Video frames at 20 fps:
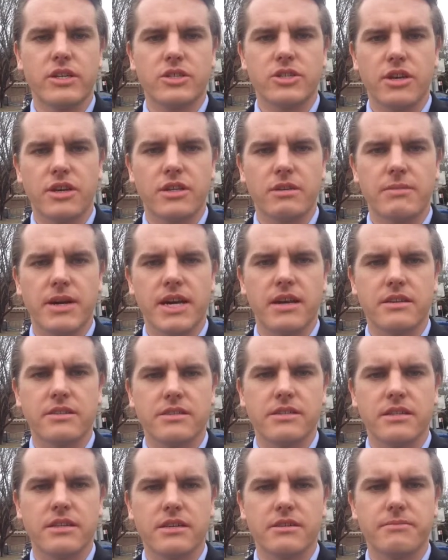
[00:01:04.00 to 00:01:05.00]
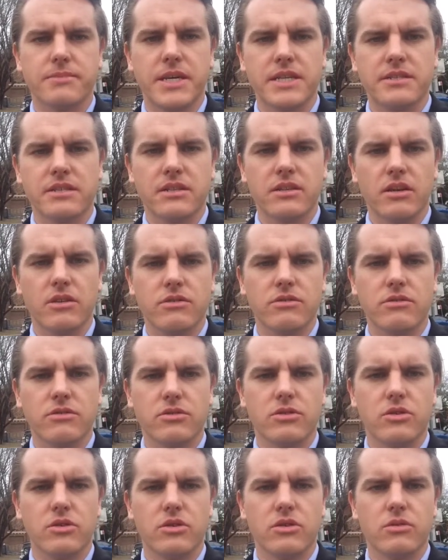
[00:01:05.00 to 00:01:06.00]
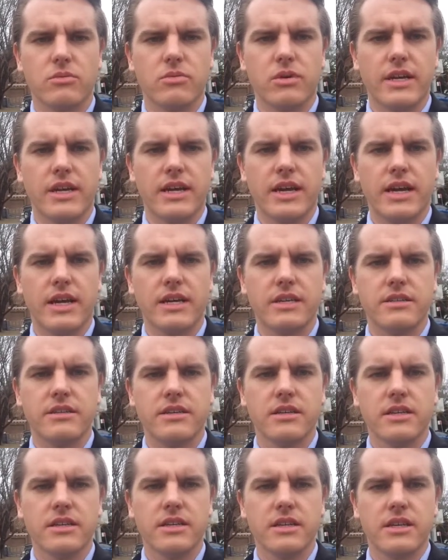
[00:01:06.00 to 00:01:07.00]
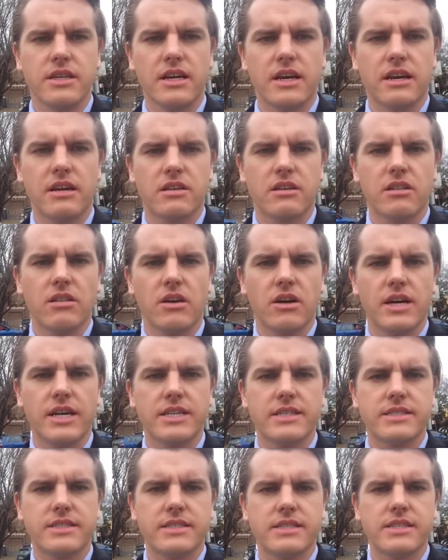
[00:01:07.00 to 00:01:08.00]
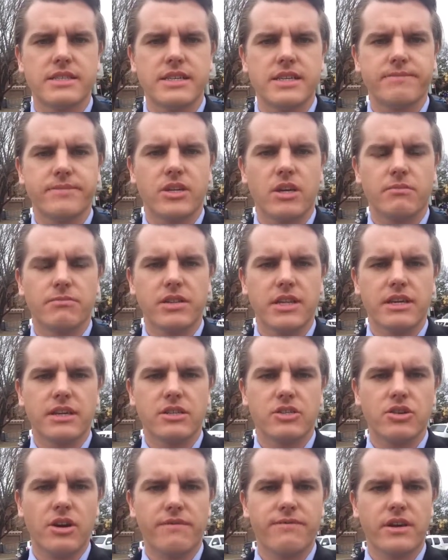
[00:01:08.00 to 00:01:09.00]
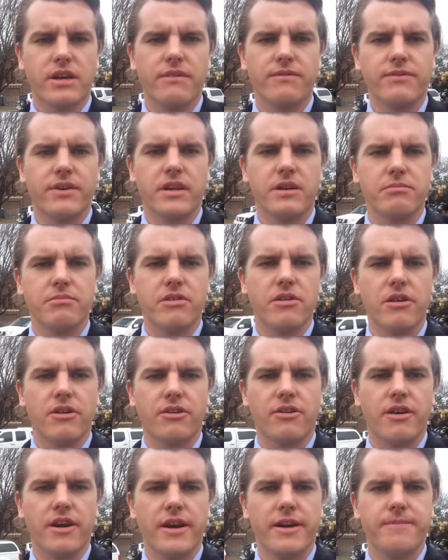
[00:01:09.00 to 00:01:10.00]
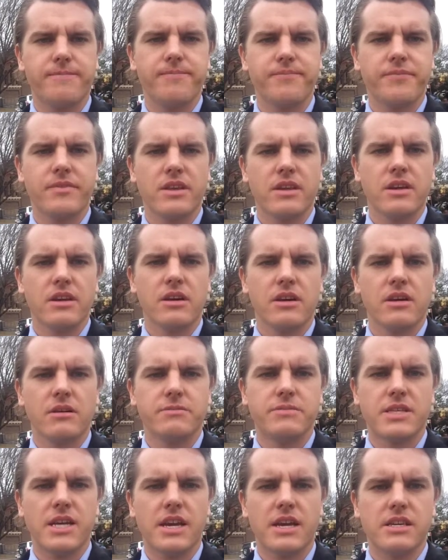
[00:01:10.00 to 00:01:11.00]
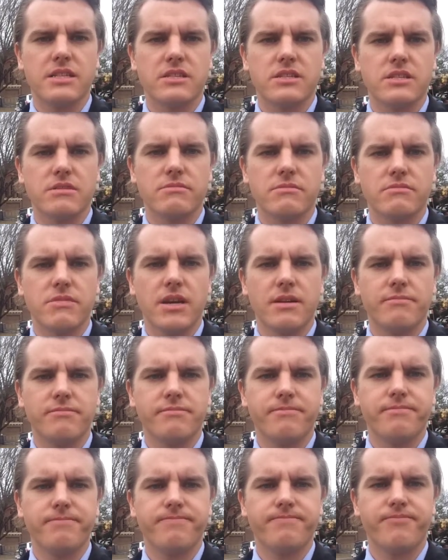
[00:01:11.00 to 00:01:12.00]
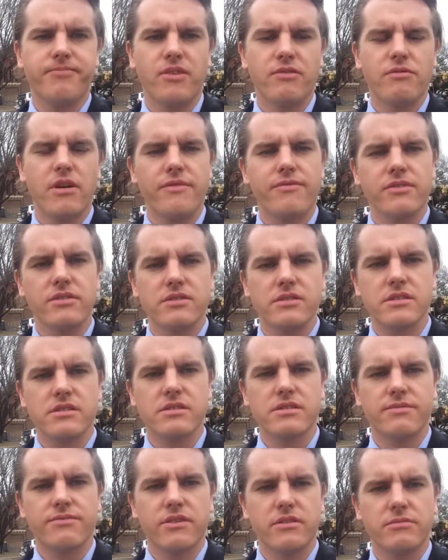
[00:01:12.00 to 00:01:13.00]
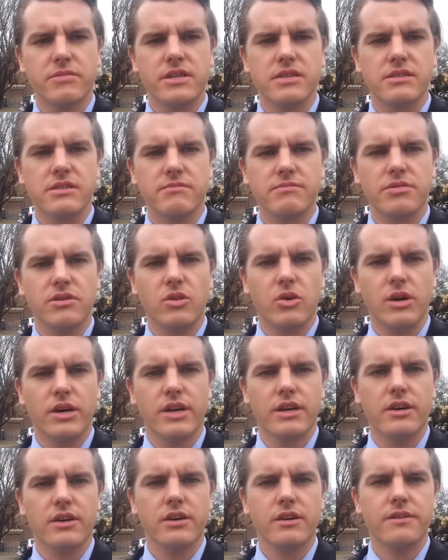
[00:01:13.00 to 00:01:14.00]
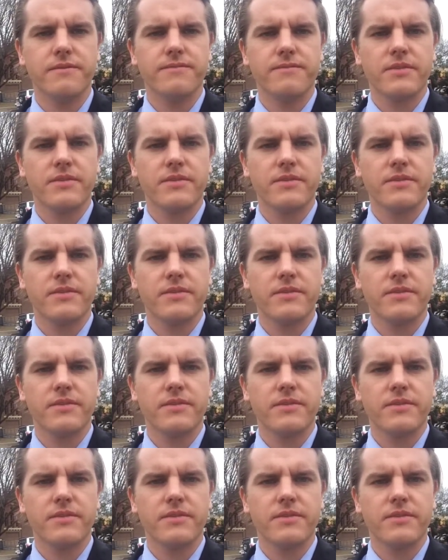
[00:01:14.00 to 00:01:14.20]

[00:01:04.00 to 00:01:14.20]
adjourned the matter to Picton Local Court. We had our client complete a traffic offender program, obtained some references from his employer.